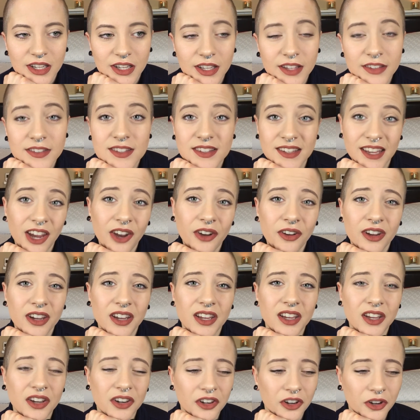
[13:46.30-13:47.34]
is
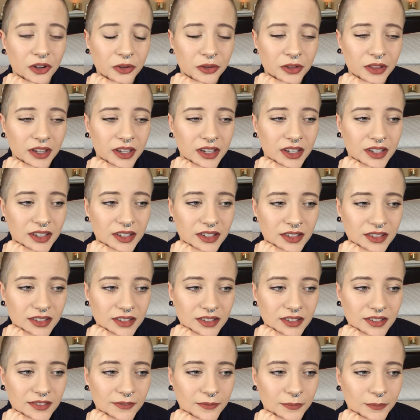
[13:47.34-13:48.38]
scary, you know, like,
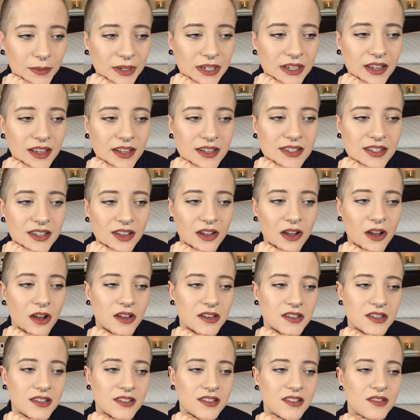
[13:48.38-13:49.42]
because
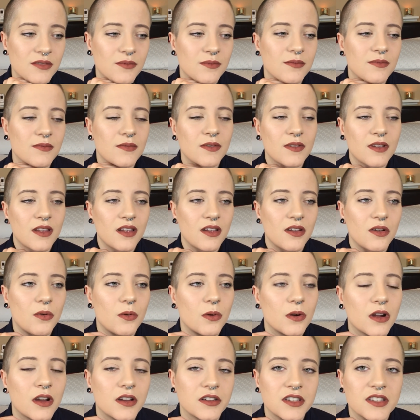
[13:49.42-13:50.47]
autism
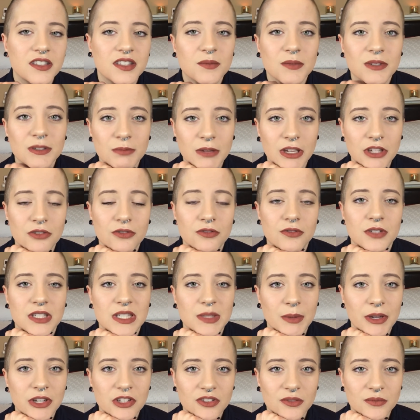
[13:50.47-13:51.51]
or autism
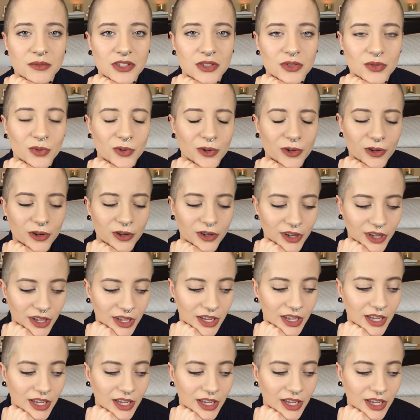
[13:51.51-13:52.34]
spectrum disorder,